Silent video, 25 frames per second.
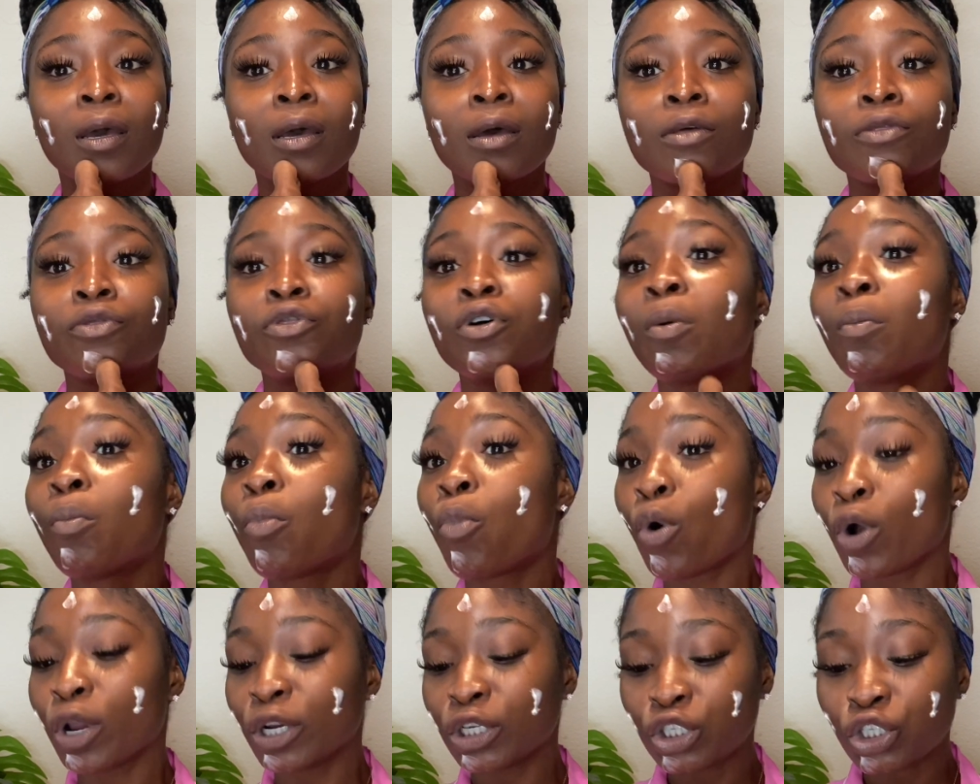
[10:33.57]
the
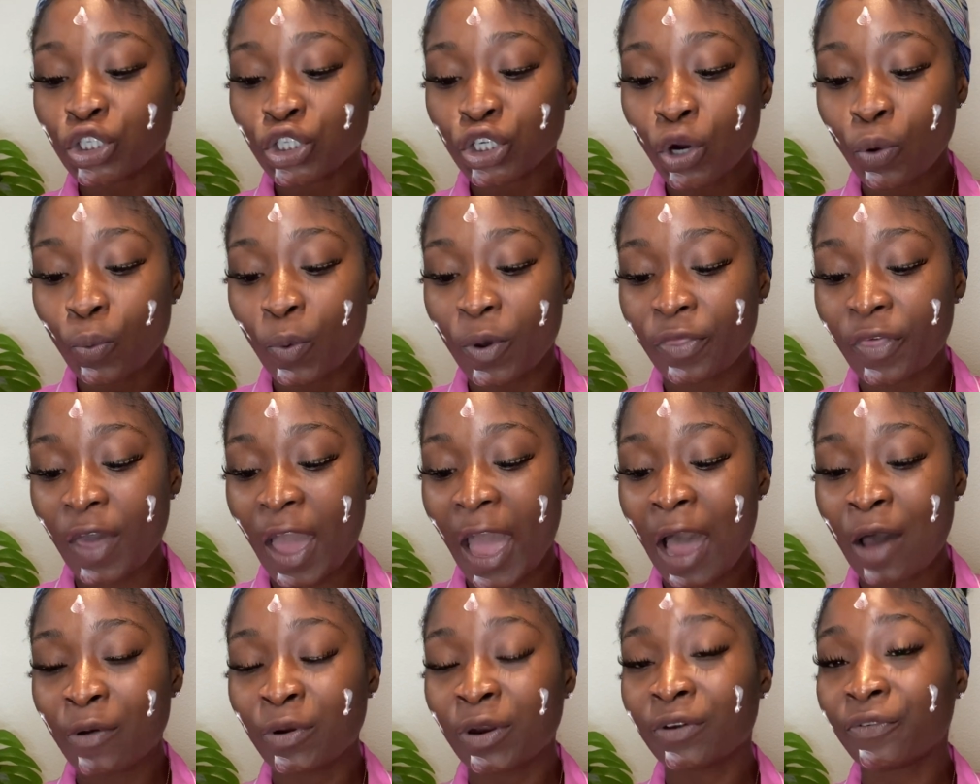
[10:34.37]
moisture
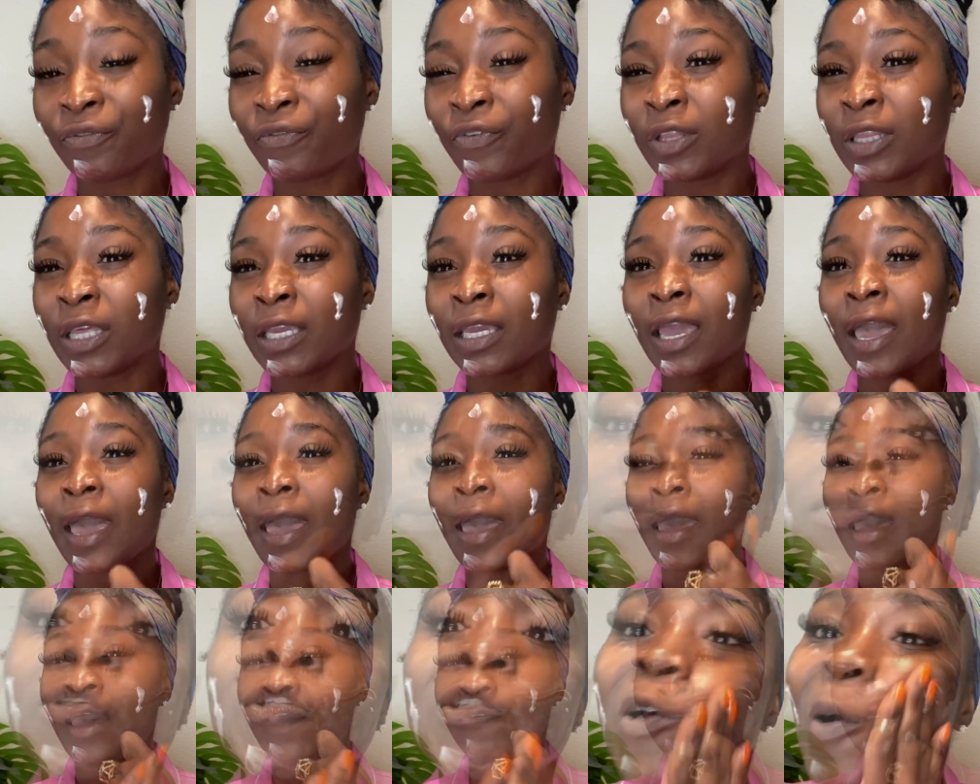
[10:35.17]
without it feeling
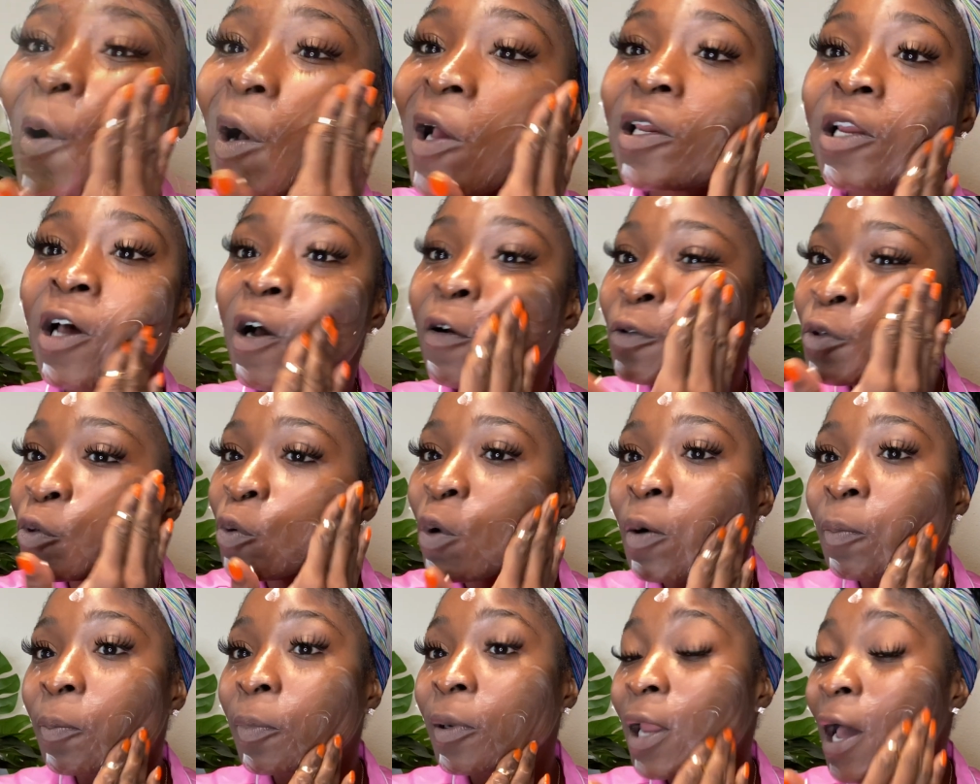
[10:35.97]
heavy. So I love to
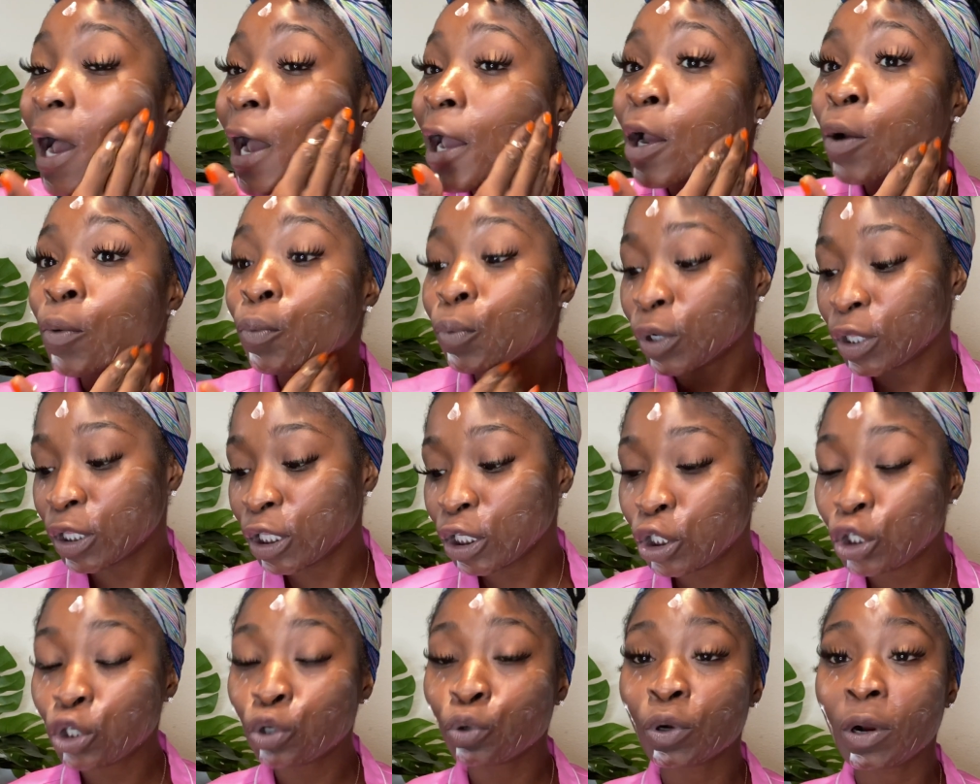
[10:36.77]
apply a really
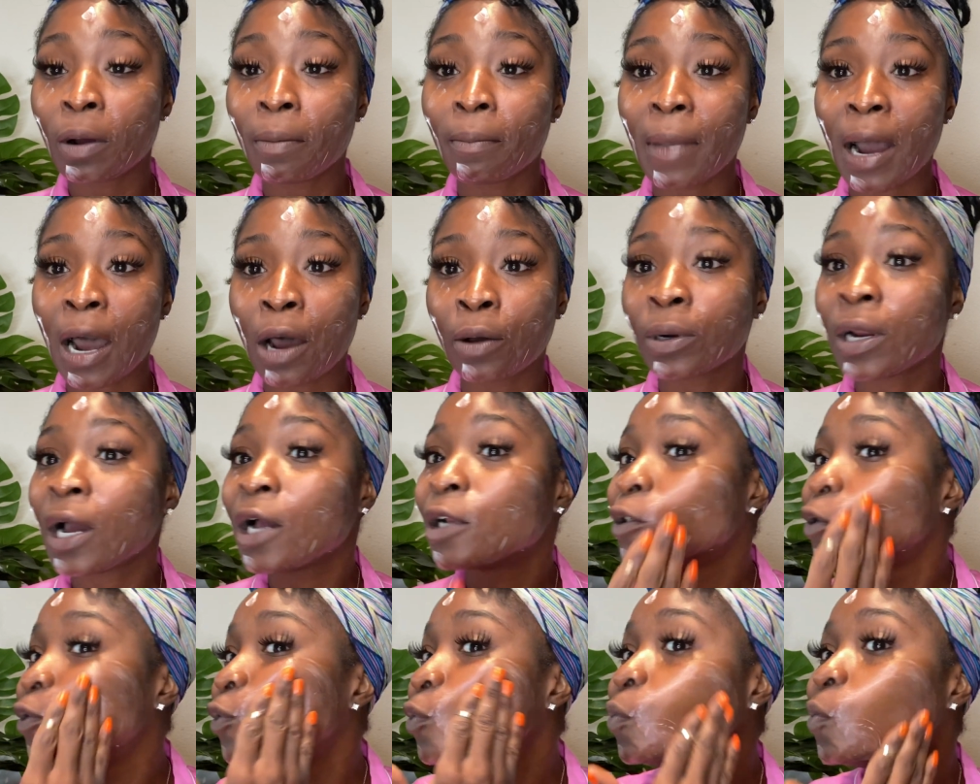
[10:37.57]
cute amount. I
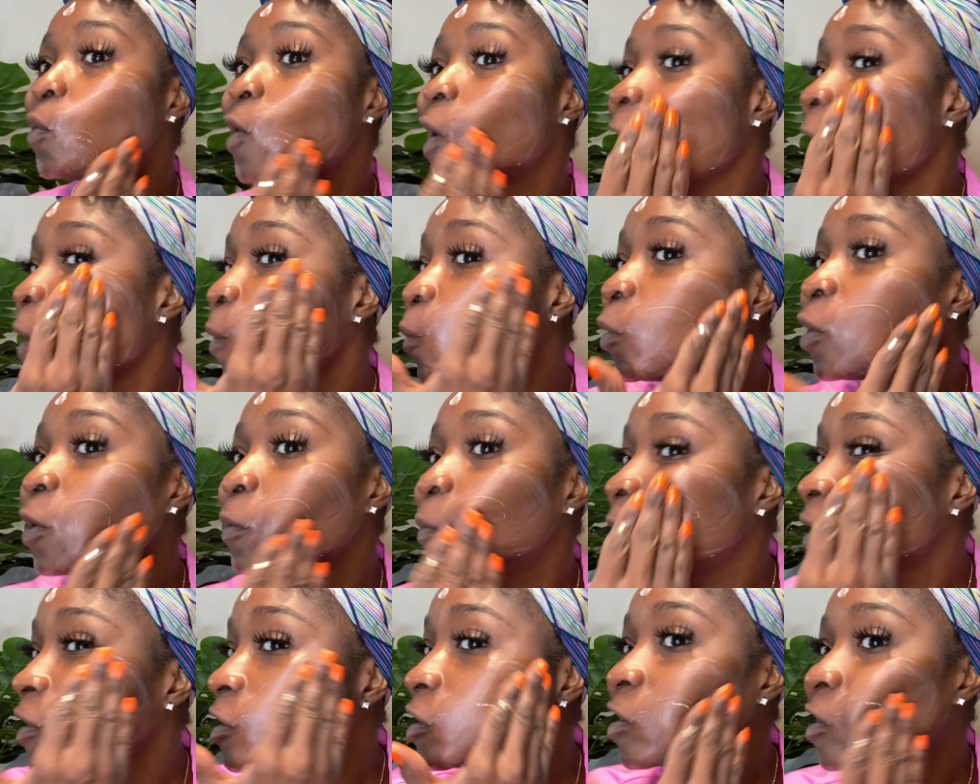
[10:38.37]
do not want to
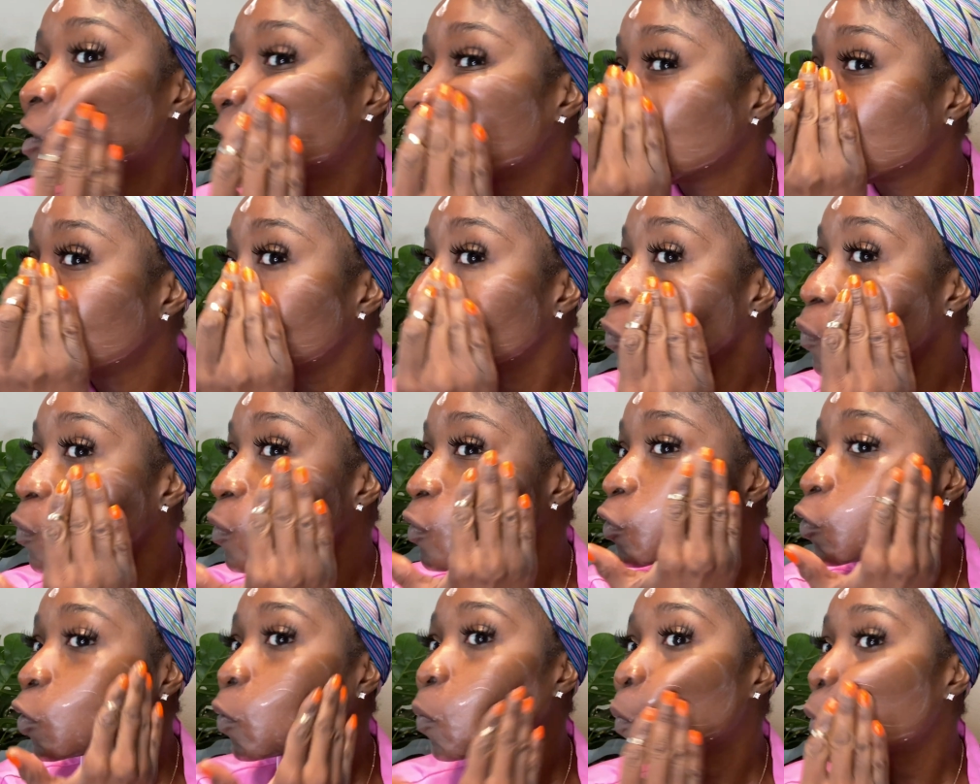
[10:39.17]
be stingy
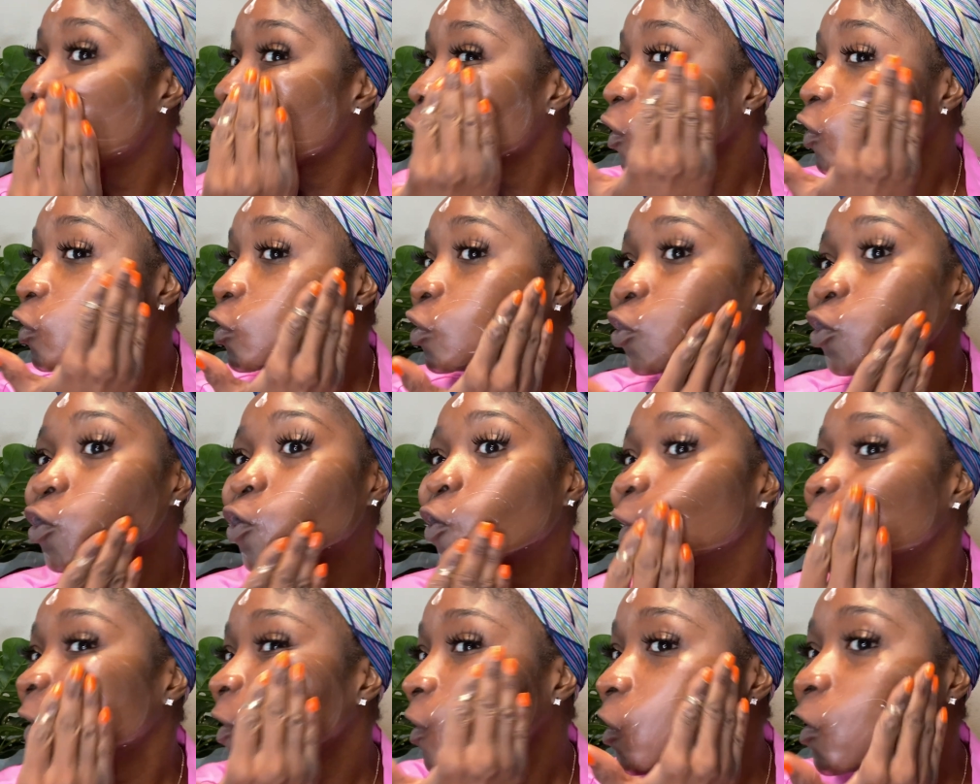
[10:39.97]
with the
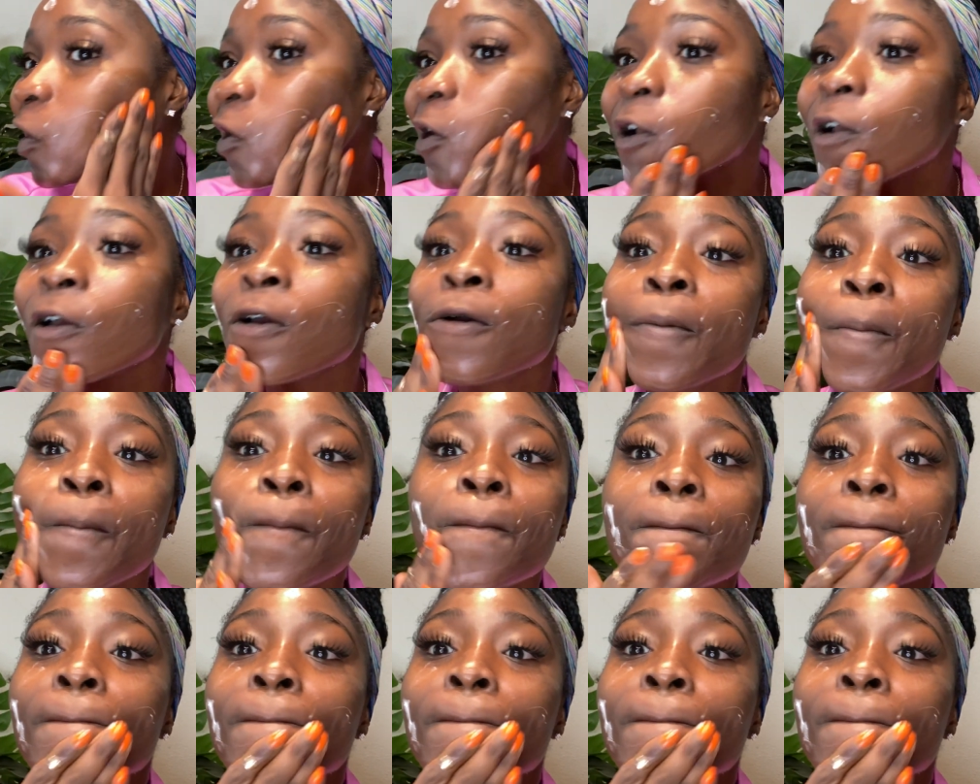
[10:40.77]
moisture here.